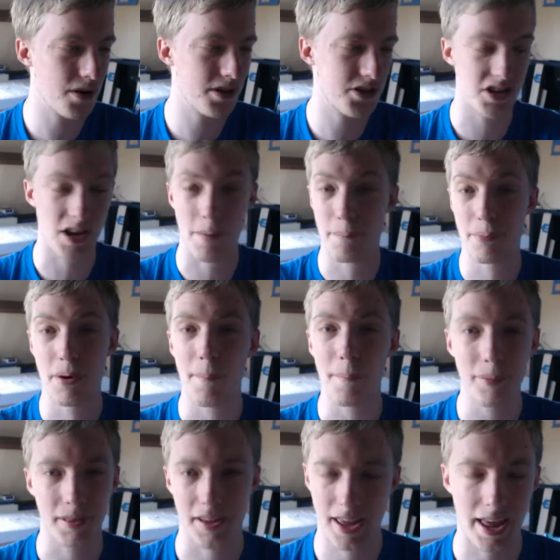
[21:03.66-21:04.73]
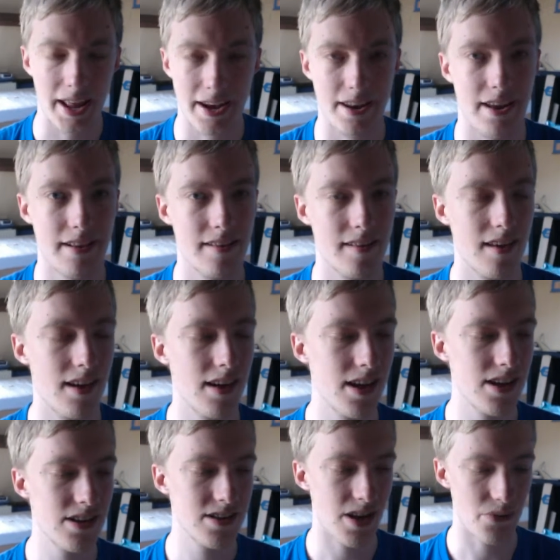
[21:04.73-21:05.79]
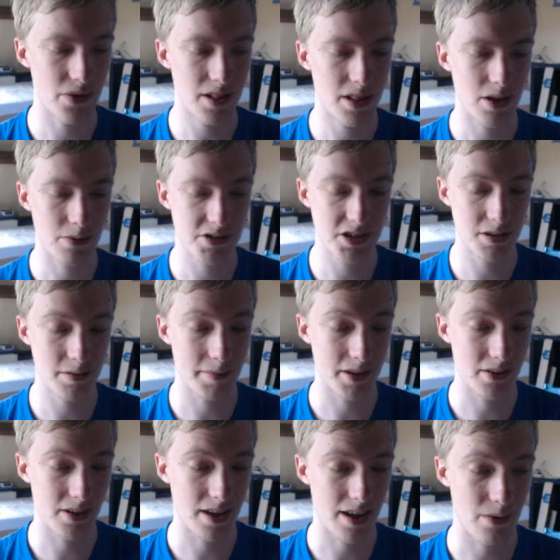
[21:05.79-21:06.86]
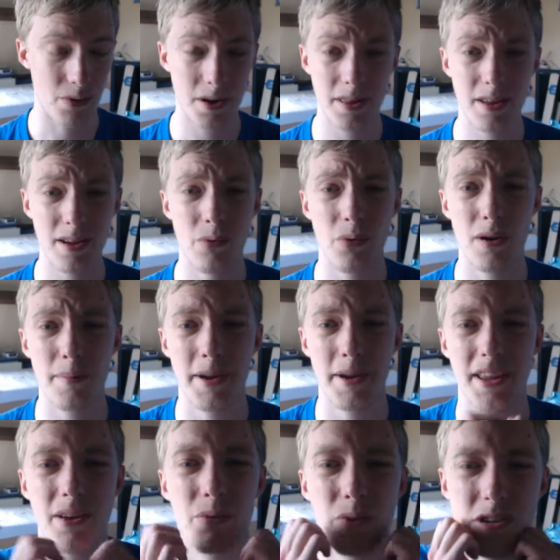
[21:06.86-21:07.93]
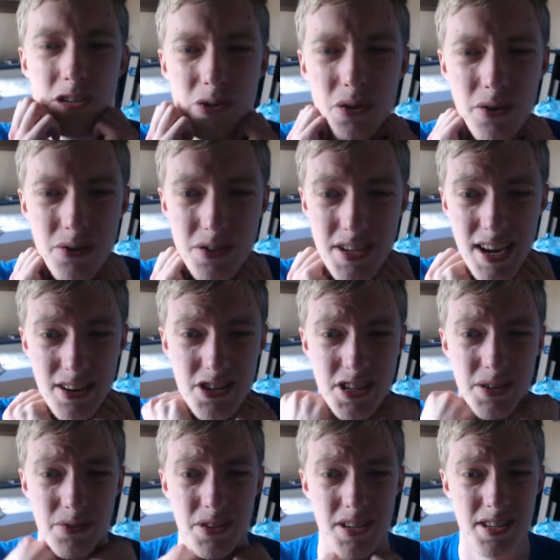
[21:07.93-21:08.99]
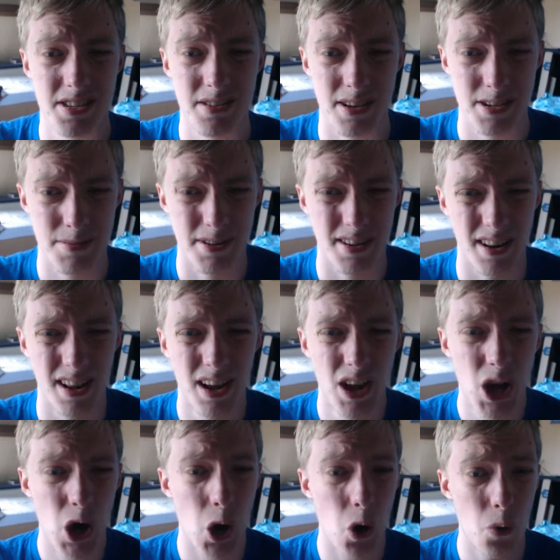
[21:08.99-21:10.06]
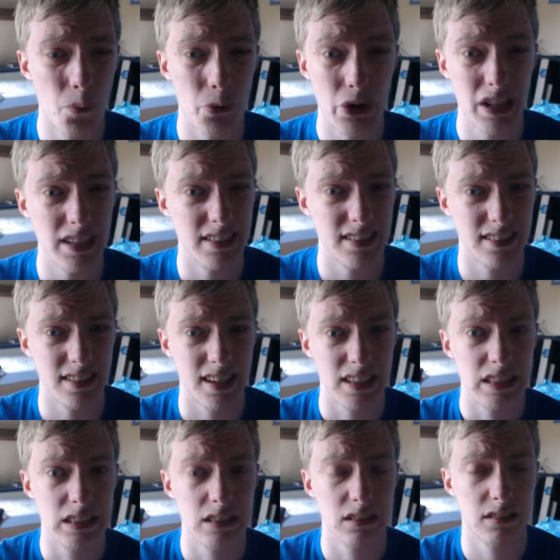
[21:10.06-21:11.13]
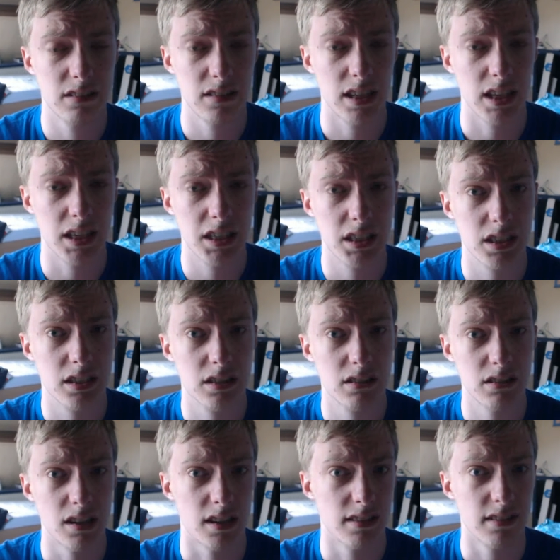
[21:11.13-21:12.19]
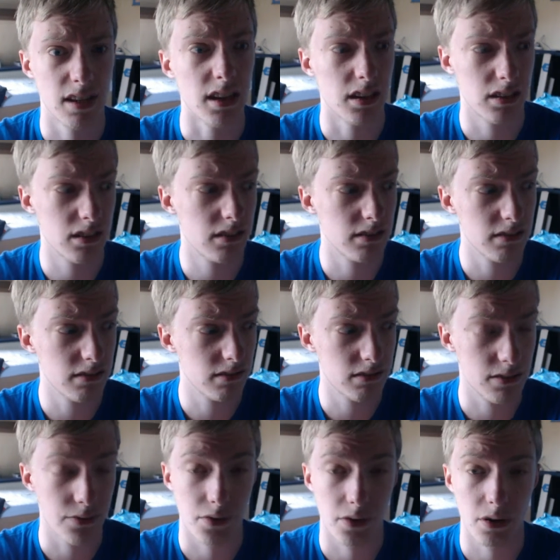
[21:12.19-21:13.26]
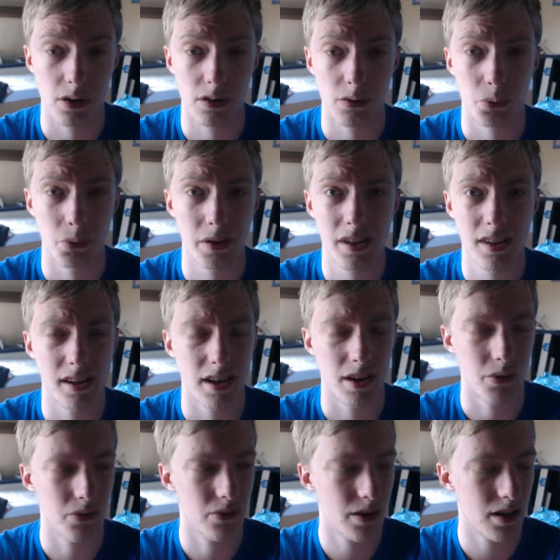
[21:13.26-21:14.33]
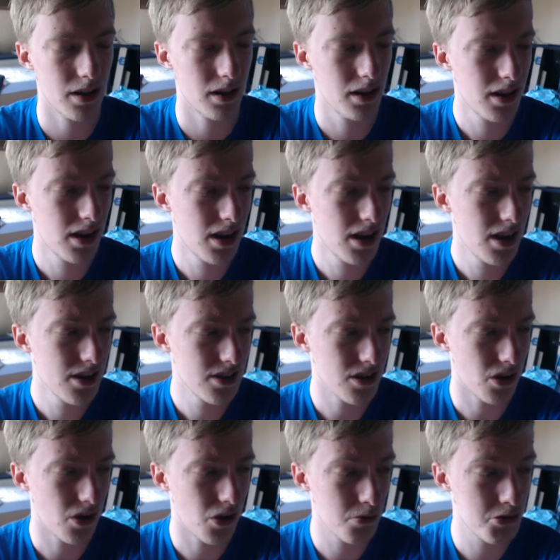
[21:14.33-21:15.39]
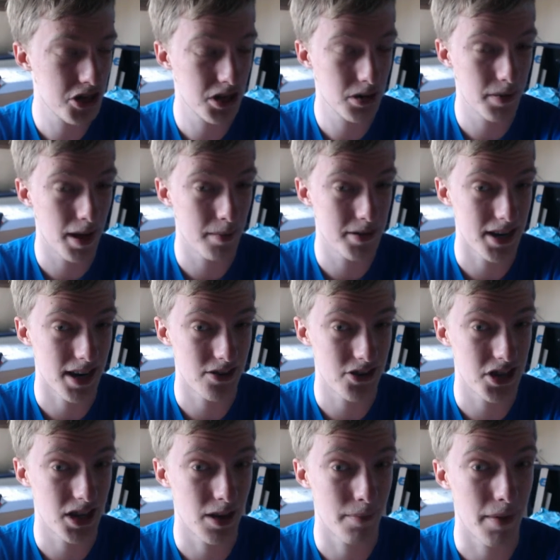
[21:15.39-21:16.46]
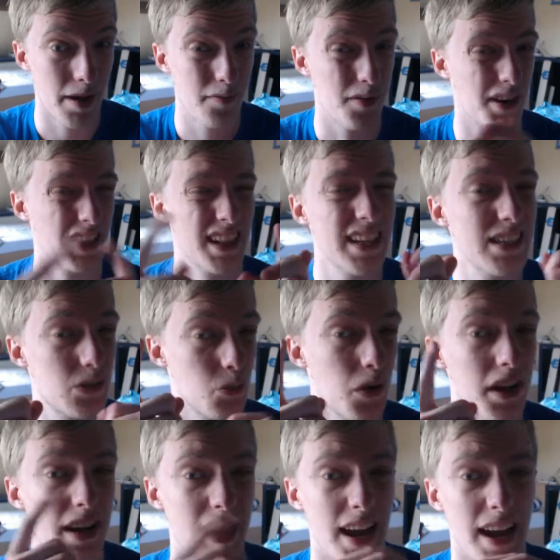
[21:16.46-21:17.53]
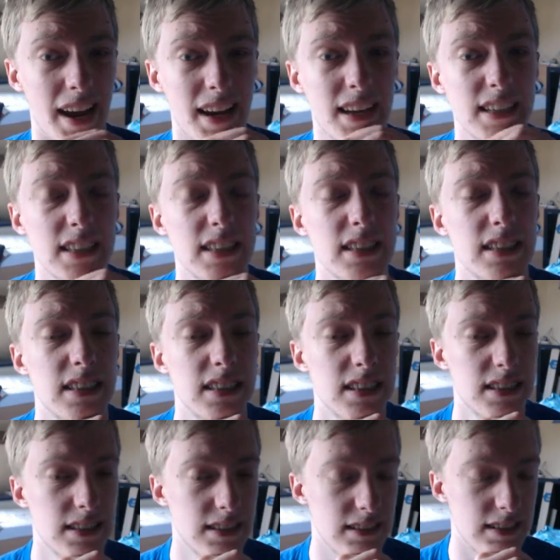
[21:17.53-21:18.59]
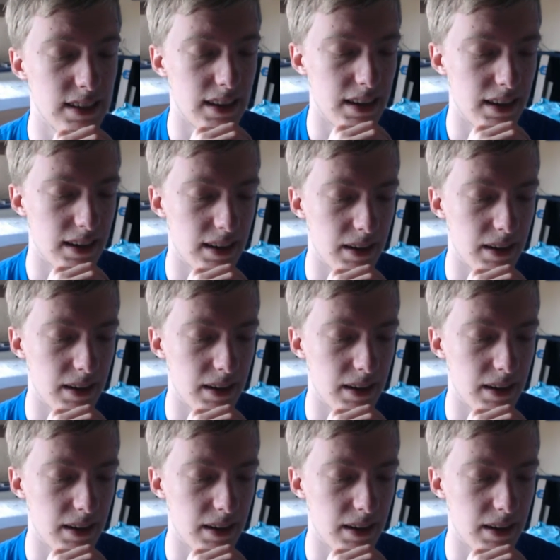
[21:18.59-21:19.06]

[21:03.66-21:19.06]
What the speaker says: want to just abruptly end it. So I really hope she'll be okay. One of my 2 year olds actually has been home really ill, sick, yeah, sick for a week now as well. So I hope she'll be able to actually come back for at least one day, and